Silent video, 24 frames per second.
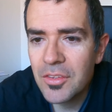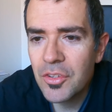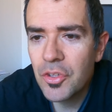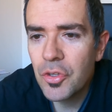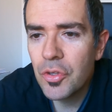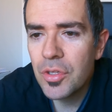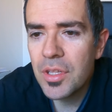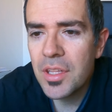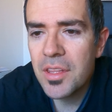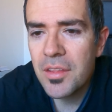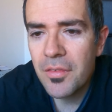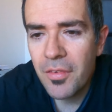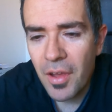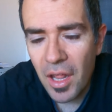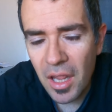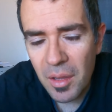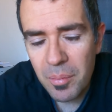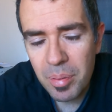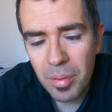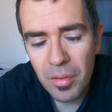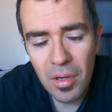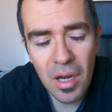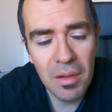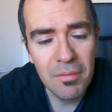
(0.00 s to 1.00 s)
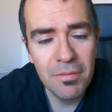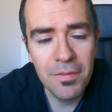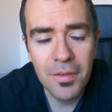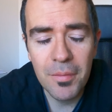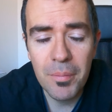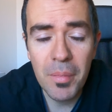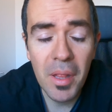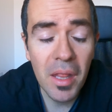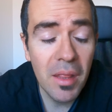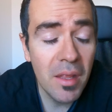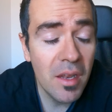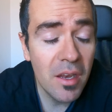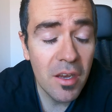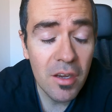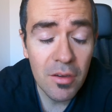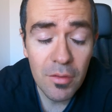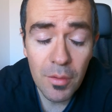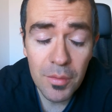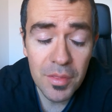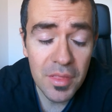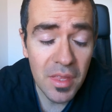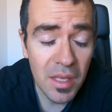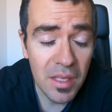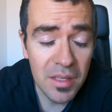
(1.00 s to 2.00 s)
to the developer, I'm
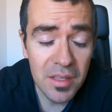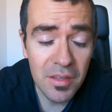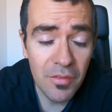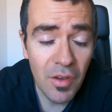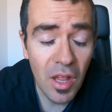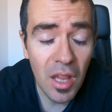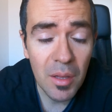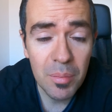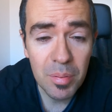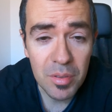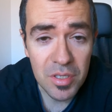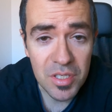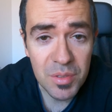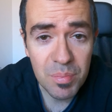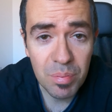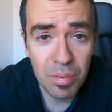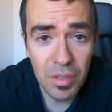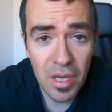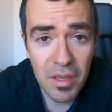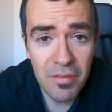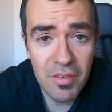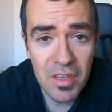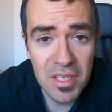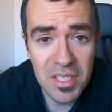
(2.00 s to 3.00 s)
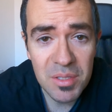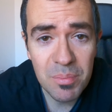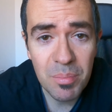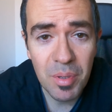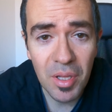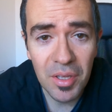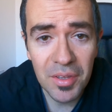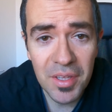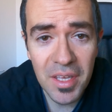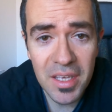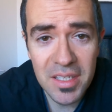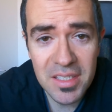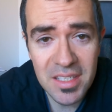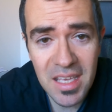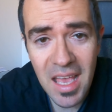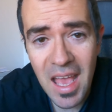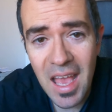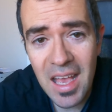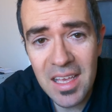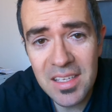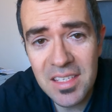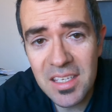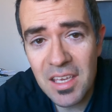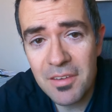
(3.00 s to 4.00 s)
familiar with the developer's previous buildings.
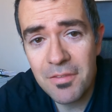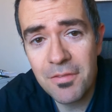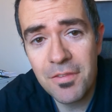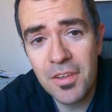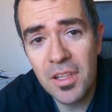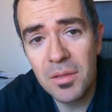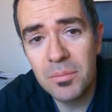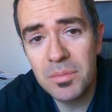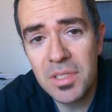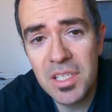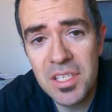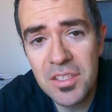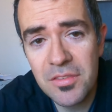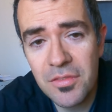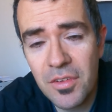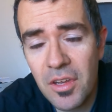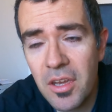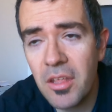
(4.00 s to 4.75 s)
As I filmed this